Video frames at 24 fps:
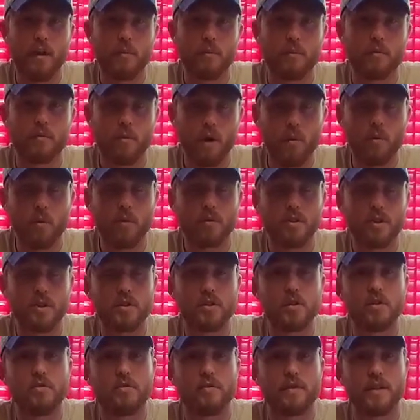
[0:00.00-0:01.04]
I, I want
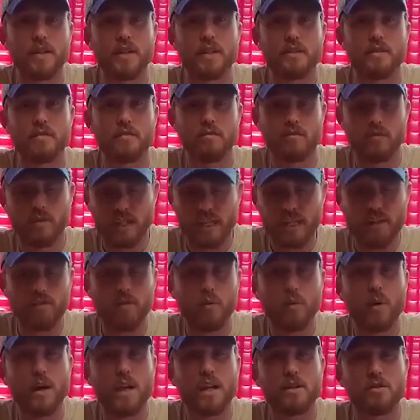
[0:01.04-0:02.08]
you to for this
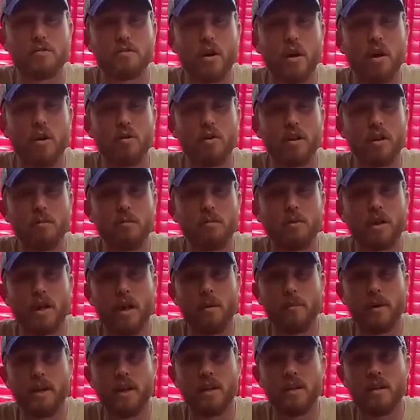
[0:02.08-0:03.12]
giveaway drawing,
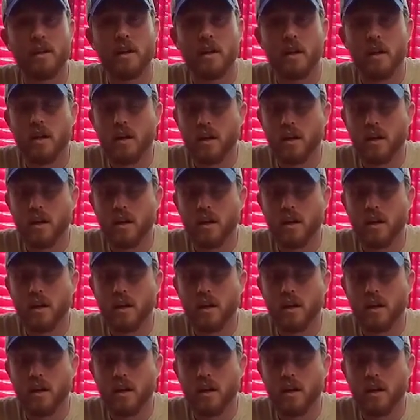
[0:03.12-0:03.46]
but I mean,